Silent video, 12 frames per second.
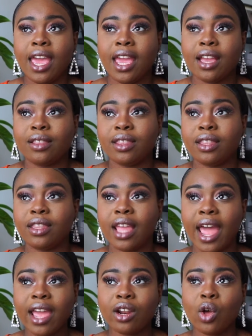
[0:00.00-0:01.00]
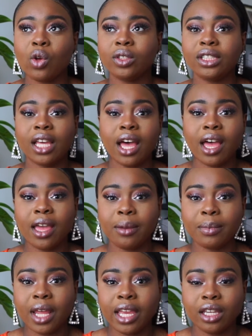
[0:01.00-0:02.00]
and that whole
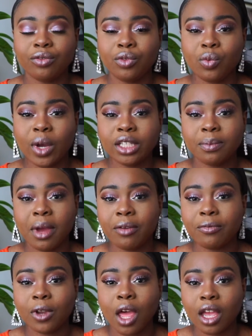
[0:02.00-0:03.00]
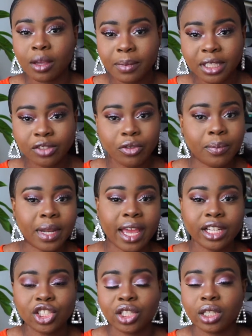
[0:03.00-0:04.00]
time, like, if you watch my vlogmas from
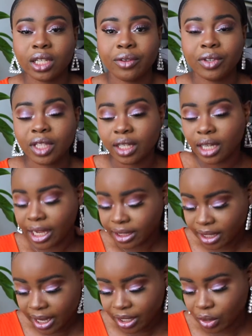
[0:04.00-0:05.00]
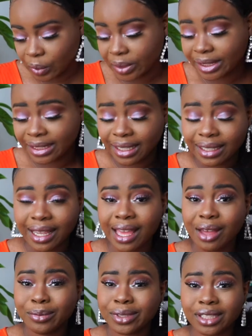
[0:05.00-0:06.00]
last year and everything like that, you'll see that
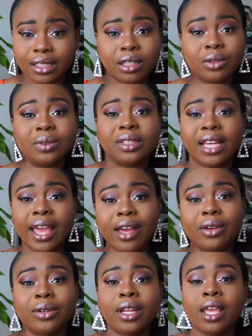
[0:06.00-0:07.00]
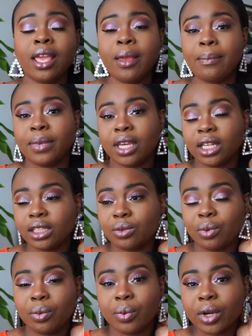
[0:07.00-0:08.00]
I was a little down, because
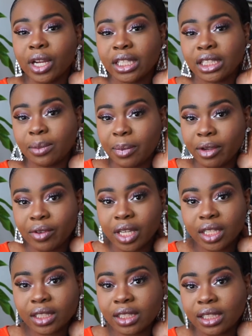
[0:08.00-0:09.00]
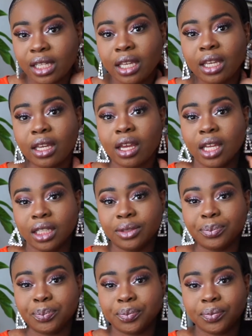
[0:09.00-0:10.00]
we were experiencing,
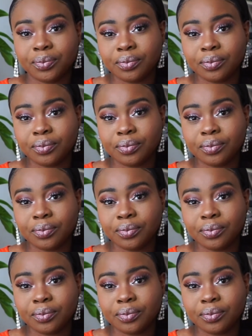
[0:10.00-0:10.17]
um,